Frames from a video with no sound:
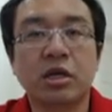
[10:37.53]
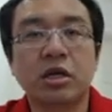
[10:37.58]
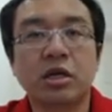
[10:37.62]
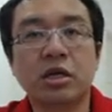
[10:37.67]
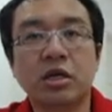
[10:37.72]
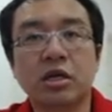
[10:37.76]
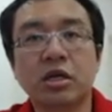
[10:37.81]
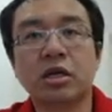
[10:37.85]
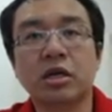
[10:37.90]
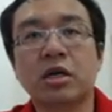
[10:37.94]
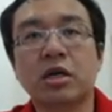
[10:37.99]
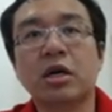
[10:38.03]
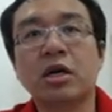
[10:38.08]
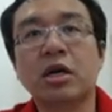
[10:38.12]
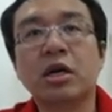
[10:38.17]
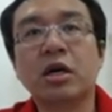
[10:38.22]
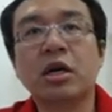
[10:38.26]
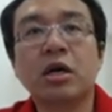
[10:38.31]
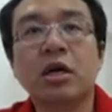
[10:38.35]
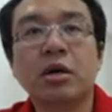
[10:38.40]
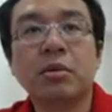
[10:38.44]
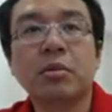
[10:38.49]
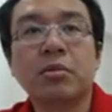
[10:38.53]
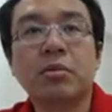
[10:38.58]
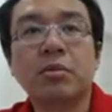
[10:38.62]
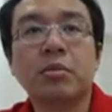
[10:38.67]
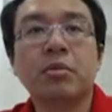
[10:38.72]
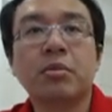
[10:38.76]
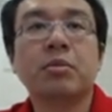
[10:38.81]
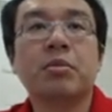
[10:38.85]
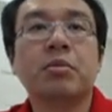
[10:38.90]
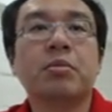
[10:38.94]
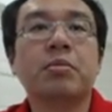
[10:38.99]
the
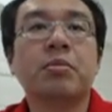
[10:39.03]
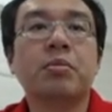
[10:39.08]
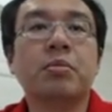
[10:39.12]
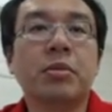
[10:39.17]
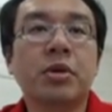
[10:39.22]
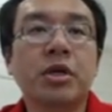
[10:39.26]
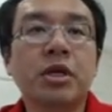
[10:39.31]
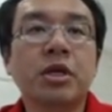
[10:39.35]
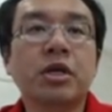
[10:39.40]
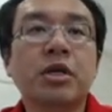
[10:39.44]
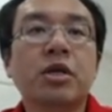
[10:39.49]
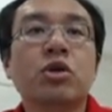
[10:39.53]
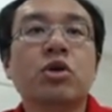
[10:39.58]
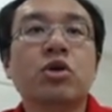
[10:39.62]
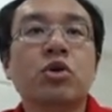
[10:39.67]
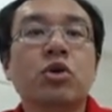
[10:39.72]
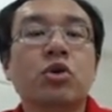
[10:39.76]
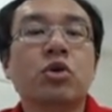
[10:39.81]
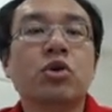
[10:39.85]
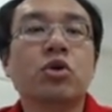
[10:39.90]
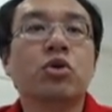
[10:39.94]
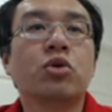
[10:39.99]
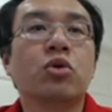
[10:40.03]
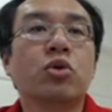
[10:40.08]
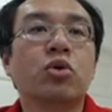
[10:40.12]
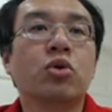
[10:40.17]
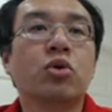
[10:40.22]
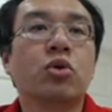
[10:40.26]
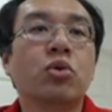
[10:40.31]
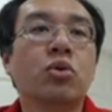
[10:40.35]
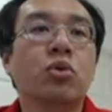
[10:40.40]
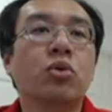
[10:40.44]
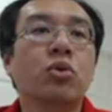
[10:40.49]

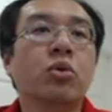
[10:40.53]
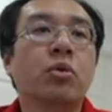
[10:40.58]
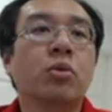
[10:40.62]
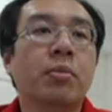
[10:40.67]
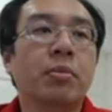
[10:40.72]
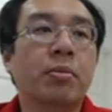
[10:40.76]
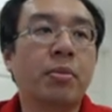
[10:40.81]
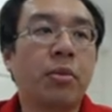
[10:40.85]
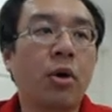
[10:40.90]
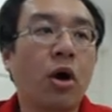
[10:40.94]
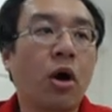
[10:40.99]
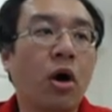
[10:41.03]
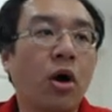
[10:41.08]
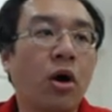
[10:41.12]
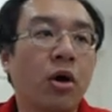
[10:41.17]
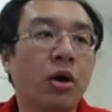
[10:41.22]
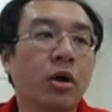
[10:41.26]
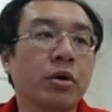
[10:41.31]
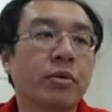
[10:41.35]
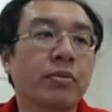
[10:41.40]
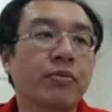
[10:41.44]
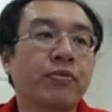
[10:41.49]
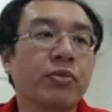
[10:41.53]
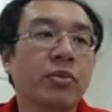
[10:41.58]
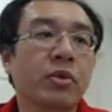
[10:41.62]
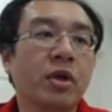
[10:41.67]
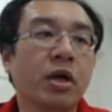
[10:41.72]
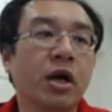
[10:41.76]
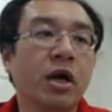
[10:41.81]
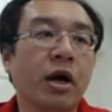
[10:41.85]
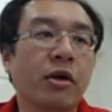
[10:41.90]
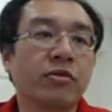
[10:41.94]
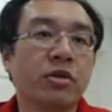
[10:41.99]
b2 pawn.
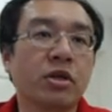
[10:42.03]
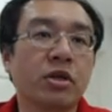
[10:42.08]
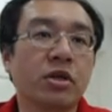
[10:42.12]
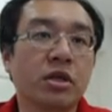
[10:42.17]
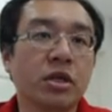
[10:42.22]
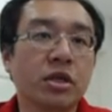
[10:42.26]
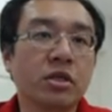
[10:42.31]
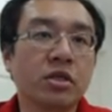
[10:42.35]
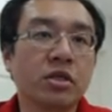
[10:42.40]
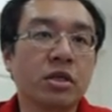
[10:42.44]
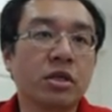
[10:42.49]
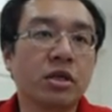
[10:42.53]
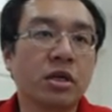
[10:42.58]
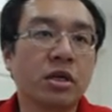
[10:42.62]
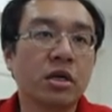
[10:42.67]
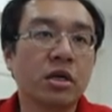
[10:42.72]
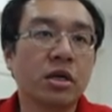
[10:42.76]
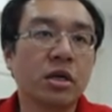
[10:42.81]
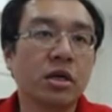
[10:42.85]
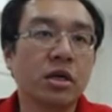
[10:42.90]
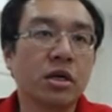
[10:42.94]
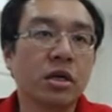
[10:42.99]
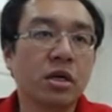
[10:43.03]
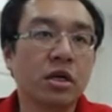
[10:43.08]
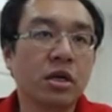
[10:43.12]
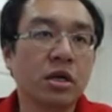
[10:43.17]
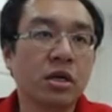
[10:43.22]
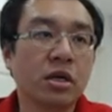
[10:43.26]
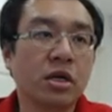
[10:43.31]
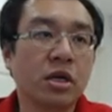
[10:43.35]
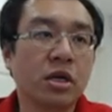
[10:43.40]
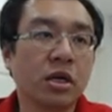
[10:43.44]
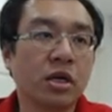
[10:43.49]
After this,
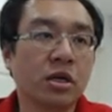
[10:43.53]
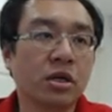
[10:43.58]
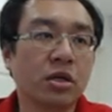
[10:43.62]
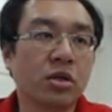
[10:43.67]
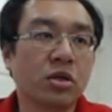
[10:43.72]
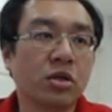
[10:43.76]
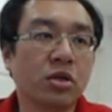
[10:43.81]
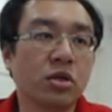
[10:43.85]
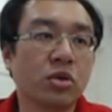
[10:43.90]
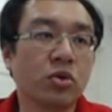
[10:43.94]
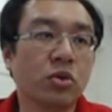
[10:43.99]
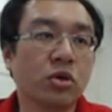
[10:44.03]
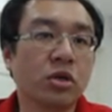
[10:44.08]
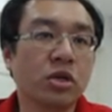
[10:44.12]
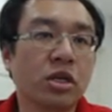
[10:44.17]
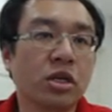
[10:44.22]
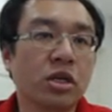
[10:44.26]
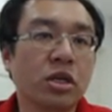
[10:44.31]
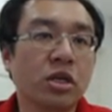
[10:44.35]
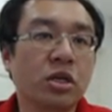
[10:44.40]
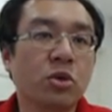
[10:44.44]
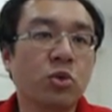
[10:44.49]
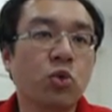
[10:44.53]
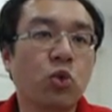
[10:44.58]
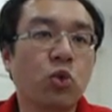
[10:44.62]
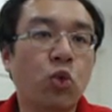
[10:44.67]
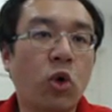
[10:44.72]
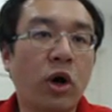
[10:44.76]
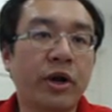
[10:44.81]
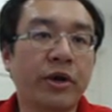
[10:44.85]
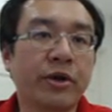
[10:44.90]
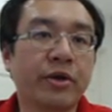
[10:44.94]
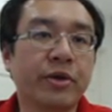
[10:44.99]
king to
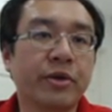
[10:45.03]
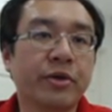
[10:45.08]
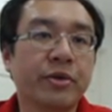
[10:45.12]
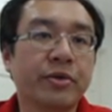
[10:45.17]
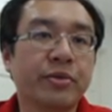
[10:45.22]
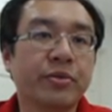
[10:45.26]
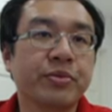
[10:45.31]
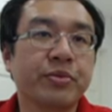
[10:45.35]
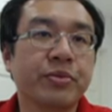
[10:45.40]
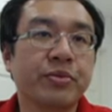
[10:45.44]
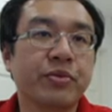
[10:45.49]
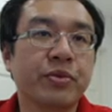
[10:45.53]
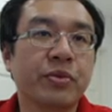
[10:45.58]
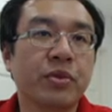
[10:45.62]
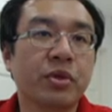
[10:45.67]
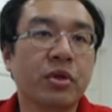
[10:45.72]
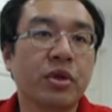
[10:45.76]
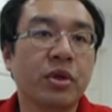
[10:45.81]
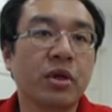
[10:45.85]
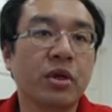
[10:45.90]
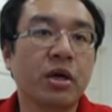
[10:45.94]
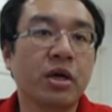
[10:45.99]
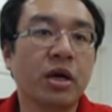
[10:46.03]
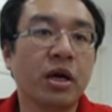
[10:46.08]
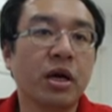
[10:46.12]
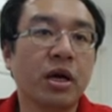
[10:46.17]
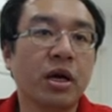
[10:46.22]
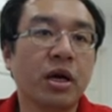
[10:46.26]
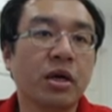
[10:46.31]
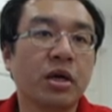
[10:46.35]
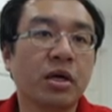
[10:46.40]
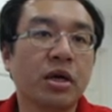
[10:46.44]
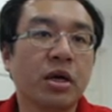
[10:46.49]
e1.
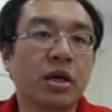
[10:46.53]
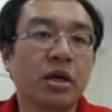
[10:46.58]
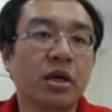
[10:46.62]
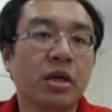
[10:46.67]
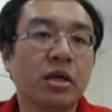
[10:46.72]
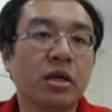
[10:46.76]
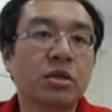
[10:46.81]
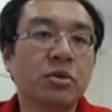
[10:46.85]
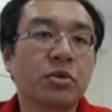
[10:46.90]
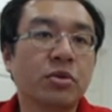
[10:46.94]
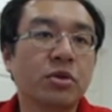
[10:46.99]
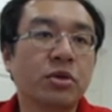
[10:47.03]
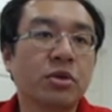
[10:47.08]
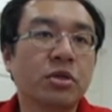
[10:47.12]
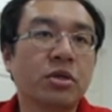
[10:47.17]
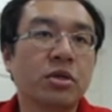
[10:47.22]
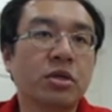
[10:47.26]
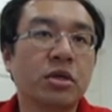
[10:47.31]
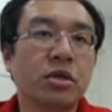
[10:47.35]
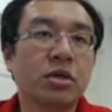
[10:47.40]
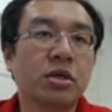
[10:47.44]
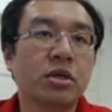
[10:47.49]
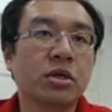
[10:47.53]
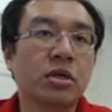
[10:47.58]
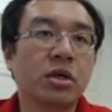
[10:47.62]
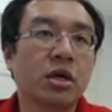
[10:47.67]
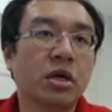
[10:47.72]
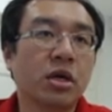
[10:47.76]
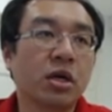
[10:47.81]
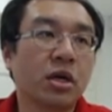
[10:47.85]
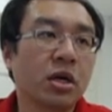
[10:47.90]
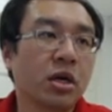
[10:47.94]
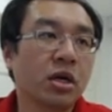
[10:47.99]
And at this position,
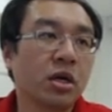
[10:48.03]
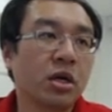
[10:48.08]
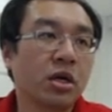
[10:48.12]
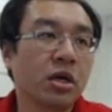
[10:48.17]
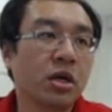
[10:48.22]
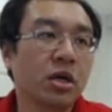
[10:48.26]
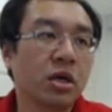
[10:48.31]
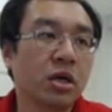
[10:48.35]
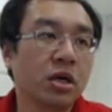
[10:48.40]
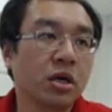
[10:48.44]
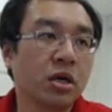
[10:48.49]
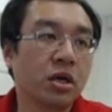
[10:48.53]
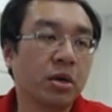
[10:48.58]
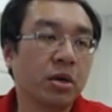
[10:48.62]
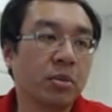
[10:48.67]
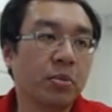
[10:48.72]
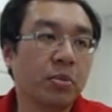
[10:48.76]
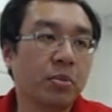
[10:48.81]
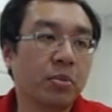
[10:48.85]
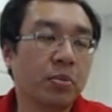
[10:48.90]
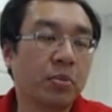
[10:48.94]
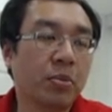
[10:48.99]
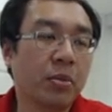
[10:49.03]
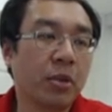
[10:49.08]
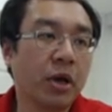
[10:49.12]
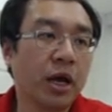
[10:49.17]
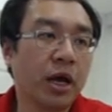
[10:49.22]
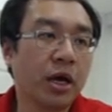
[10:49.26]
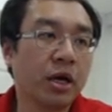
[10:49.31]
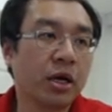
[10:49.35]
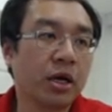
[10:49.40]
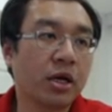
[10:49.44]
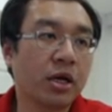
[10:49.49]
the
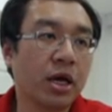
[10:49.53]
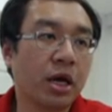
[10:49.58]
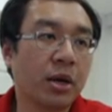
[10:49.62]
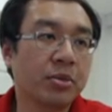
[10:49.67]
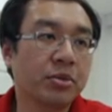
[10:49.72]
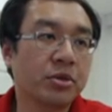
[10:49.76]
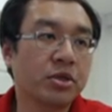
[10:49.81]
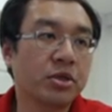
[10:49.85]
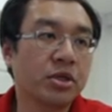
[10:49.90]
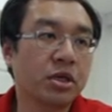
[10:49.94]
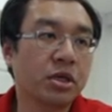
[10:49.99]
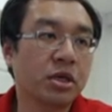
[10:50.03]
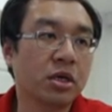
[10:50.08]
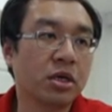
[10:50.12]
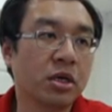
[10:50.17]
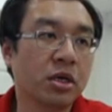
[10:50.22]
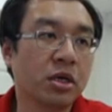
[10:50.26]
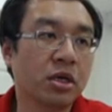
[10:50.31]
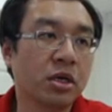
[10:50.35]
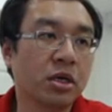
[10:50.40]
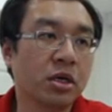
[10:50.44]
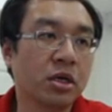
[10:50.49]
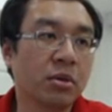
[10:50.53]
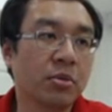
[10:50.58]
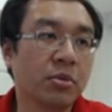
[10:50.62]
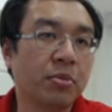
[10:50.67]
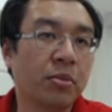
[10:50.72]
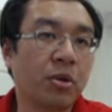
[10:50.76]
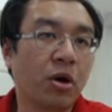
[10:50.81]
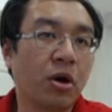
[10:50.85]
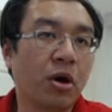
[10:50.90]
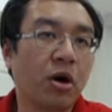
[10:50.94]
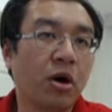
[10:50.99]
black capture the
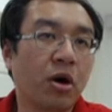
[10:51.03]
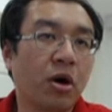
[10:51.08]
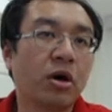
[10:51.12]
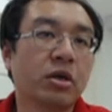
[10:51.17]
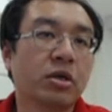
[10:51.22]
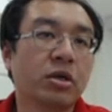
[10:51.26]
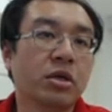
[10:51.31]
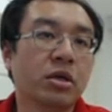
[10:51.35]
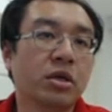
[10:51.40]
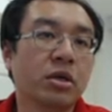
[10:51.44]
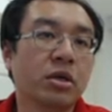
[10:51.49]
pawn,